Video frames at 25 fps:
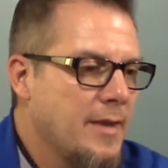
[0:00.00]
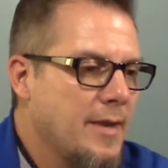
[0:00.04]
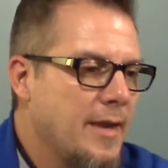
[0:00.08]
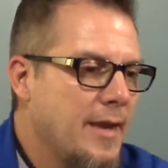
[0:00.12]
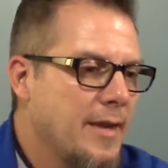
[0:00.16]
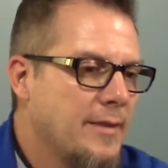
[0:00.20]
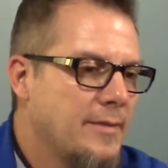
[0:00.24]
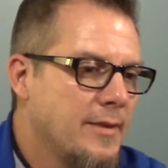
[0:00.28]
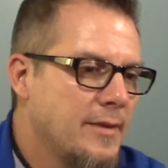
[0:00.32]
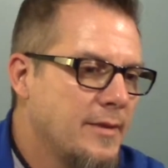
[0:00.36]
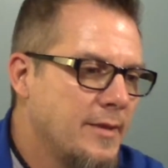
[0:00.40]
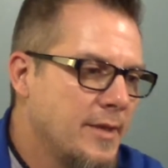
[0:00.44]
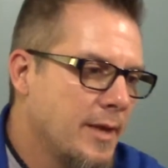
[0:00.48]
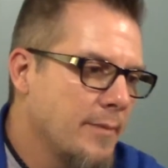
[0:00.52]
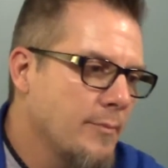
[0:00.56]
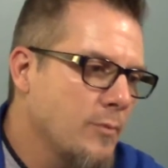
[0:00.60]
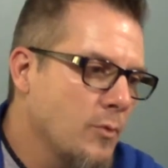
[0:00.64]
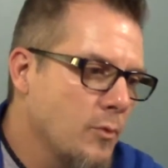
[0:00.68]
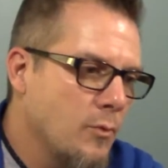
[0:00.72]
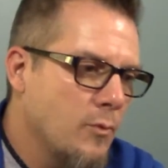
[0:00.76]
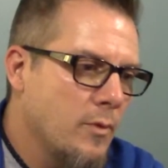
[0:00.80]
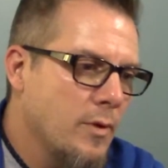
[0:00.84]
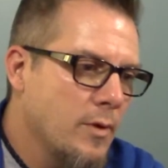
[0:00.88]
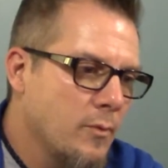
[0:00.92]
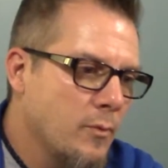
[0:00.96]
And the number
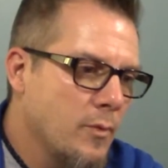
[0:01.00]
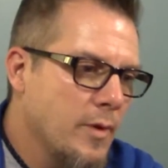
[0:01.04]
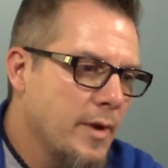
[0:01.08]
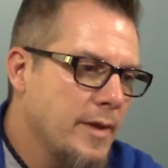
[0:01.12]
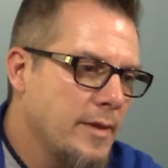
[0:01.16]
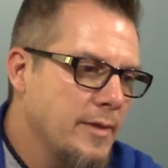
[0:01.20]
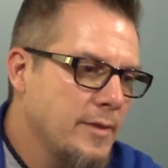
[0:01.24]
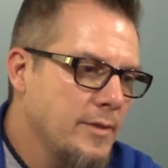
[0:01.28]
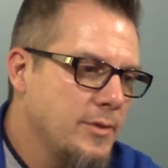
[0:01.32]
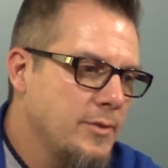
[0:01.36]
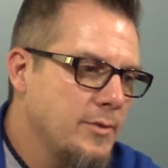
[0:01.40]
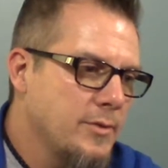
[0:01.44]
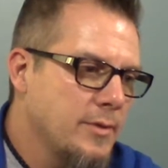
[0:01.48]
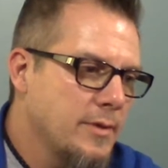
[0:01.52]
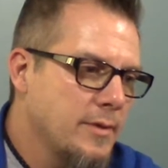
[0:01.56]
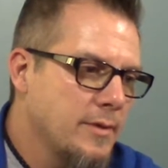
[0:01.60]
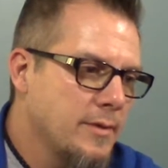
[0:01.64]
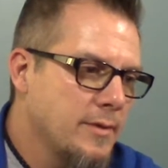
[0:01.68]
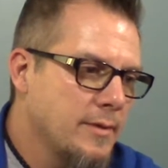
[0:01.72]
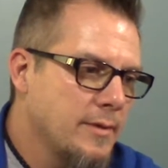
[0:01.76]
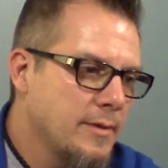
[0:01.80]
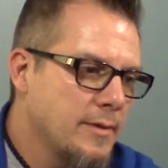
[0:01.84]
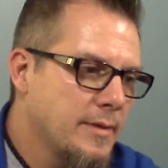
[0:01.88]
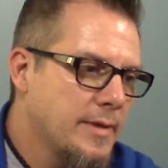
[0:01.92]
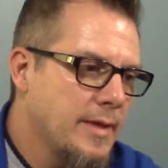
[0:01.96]
one way that you
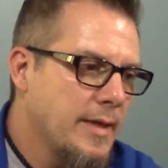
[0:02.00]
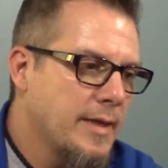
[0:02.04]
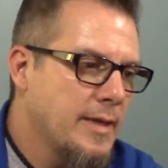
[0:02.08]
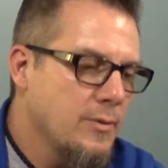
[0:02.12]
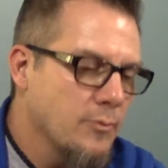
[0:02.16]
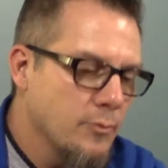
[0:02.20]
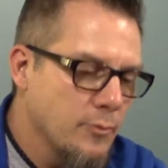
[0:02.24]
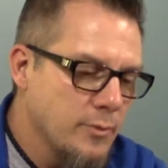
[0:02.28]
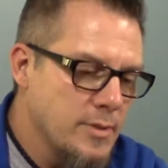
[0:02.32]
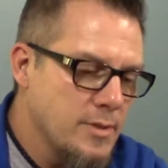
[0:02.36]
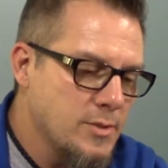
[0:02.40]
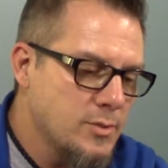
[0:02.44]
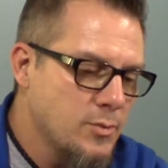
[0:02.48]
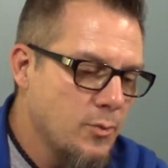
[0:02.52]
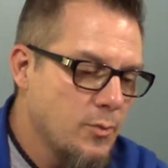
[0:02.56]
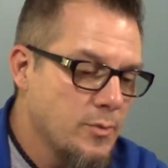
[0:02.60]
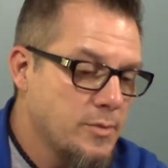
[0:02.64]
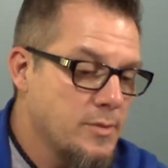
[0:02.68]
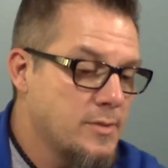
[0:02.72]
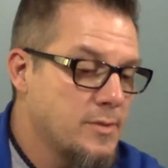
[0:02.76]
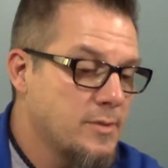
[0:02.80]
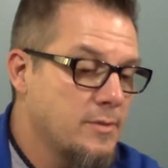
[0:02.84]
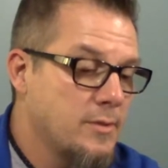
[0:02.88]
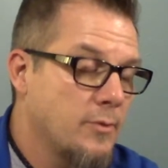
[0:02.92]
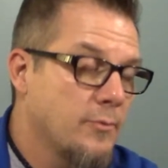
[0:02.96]
can gain
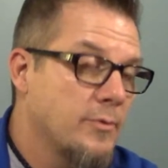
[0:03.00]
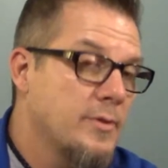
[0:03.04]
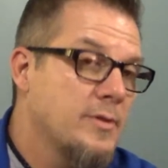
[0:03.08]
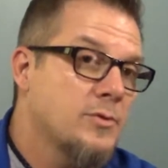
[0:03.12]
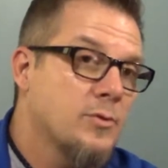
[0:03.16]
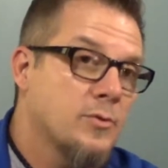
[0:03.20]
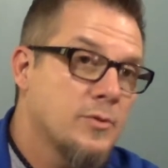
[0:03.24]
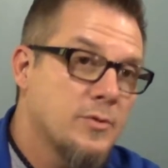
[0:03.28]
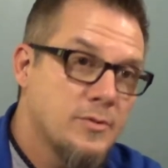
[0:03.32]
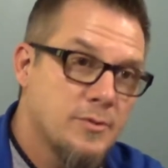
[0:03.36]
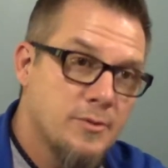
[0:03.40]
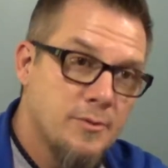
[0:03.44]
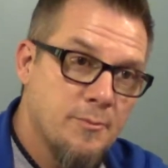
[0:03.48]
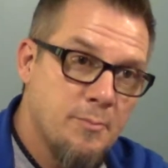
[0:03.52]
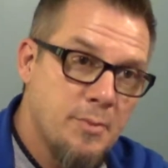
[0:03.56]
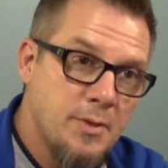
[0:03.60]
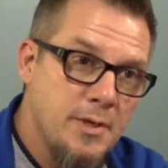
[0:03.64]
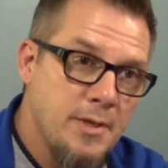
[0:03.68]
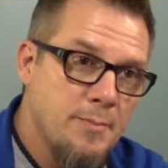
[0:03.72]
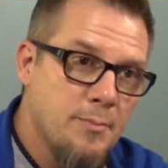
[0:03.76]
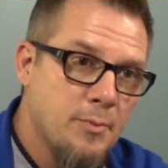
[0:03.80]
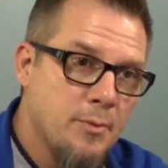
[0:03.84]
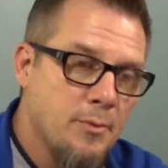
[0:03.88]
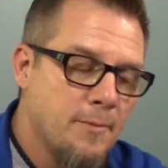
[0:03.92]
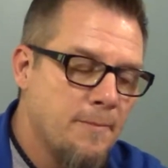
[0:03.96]
the resources of
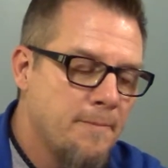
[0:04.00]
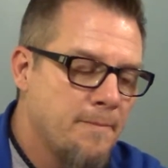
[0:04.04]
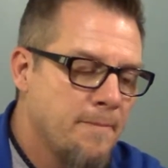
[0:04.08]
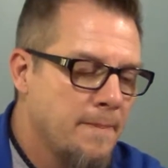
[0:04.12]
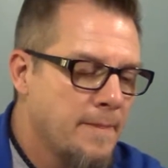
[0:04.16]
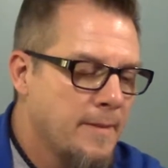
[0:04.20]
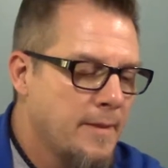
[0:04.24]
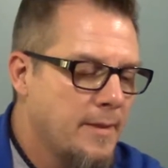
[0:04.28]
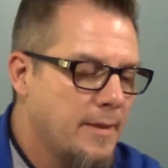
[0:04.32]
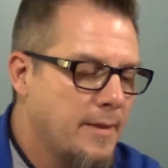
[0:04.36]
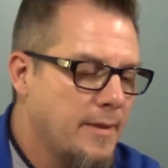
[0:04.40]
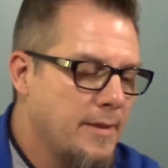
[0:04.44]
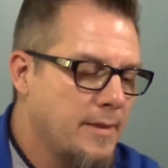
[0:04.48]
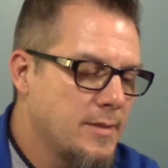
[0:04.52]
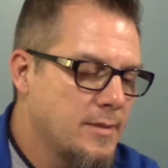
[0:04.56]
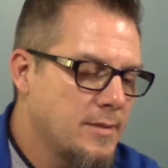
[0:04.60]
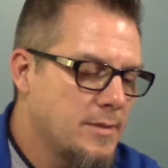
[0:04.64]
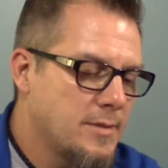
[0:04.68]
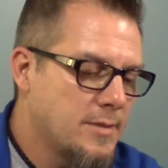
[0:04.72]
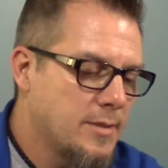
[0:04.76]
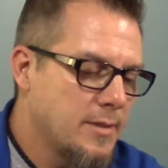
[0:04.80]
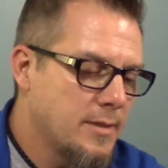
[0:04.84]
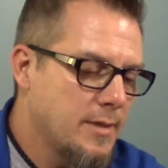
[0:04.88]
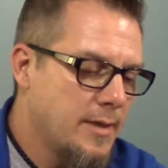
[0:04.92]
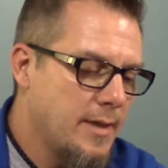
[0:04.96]
people, is
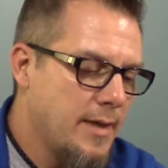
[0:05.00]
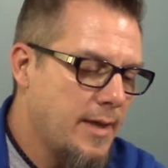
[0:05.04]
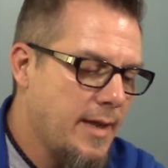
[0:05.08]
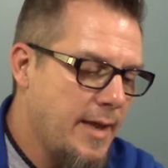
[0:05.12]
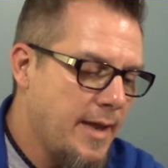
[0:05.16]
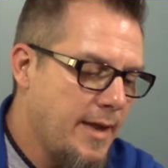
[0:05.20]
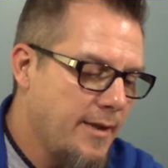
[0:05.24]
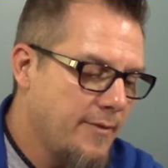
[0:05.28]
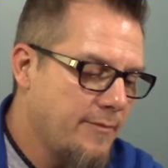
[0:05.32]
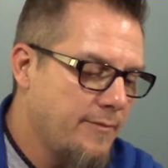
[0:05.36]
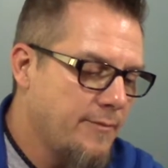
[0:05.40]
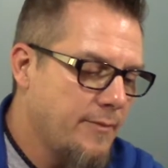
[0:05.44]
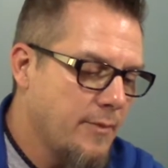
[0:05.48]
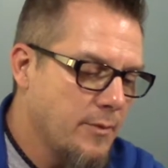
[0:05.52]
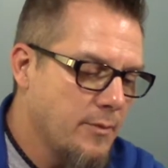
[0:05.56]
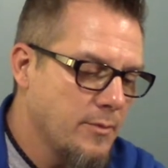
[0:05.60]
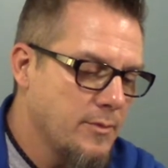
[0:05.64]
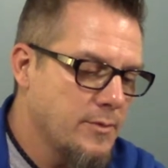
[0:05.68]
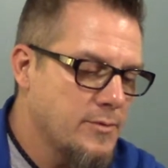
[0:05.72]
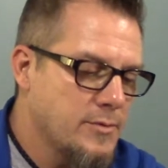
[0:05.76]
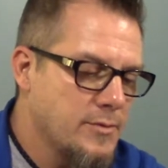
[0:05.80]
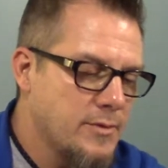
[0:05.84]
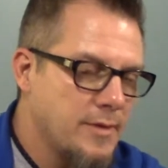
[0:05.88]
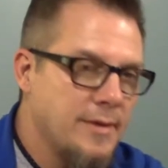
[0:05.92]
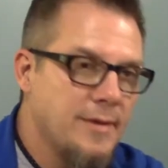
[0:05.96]
to have
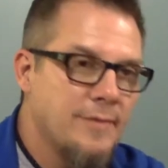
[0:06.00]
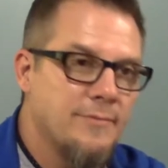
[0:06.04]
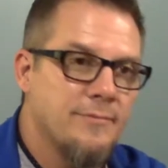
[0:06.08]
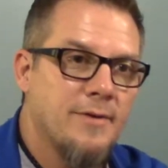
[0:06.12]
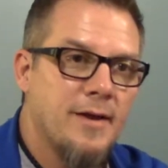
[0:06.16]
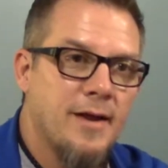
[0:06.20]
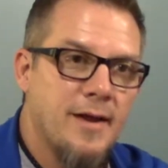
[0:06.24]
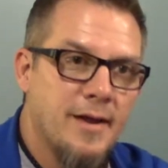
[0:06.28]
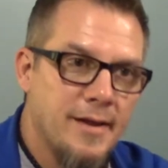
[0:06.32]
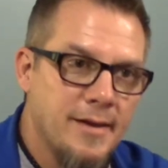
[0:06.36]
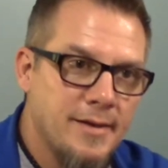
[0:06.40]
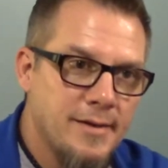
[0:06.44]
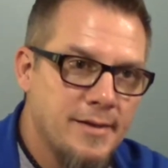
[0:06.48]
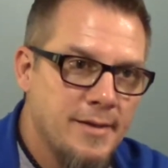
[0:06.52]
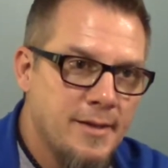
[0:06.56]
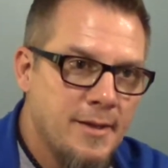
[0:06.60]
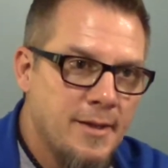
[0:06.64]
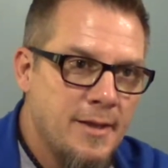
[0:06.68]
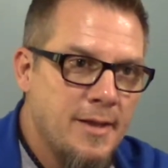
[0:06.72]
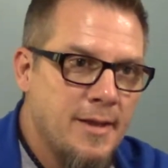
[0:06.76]
folks invite.